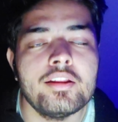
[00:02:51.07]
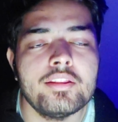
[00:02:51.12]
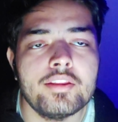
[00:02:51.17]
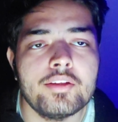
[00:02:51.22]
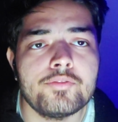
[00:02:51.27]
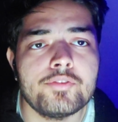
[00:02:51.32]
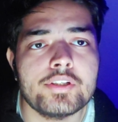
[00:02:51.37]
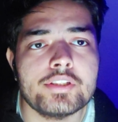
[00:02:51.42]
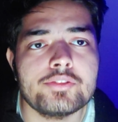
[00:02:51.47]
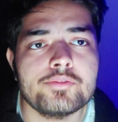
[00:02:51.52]

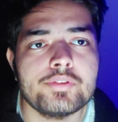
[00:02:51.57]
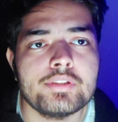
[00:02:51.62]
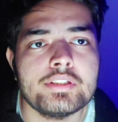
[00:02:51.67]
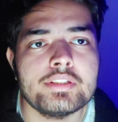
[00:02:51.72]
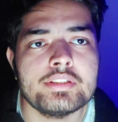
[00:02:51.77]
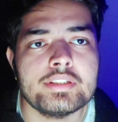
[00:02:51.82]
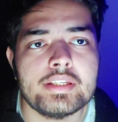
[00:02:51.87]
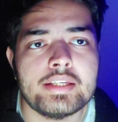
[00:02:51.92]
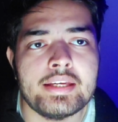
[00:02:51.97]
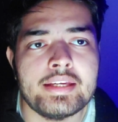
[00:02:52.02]
The first one
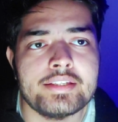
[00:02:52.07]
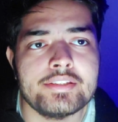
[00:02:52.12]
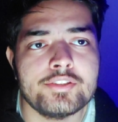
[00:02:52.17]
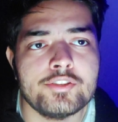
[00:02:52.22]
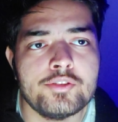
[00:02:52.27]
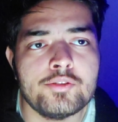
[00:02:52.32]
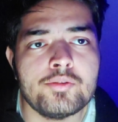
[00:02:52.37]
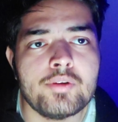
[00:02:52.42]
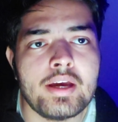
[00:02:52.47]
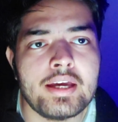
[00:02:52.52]
is
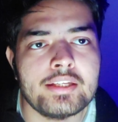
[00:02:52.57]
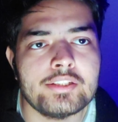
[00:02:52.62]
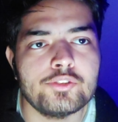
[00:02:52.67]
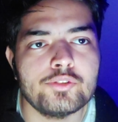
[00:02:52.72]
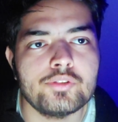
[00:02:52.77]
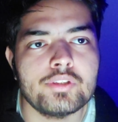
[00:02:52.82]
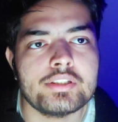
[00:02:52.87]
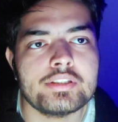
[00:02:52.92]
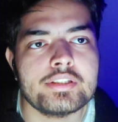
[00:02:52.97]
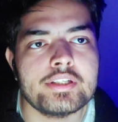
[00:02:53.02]
ASU,
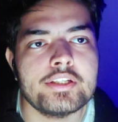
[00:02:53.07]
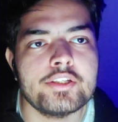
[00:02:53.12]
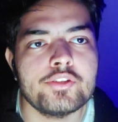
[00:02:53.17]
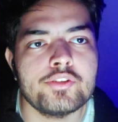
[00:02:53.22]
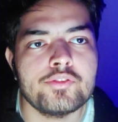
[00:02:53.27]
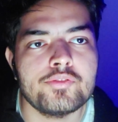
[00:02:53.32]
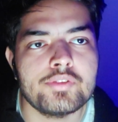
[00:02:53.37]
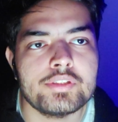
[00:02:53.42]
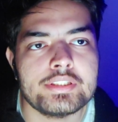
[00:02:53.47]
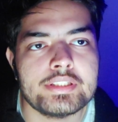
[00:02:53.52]
Arizona State
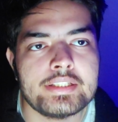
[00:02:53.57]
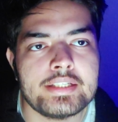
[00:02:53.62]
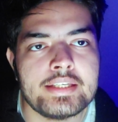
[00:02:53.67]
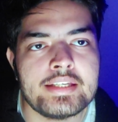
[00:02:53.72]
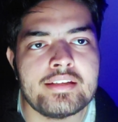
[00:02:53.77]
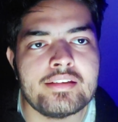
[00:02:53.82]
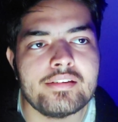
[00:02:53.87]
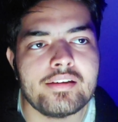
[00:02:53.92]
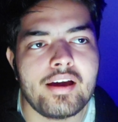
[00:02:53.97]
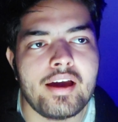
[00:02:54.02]
University.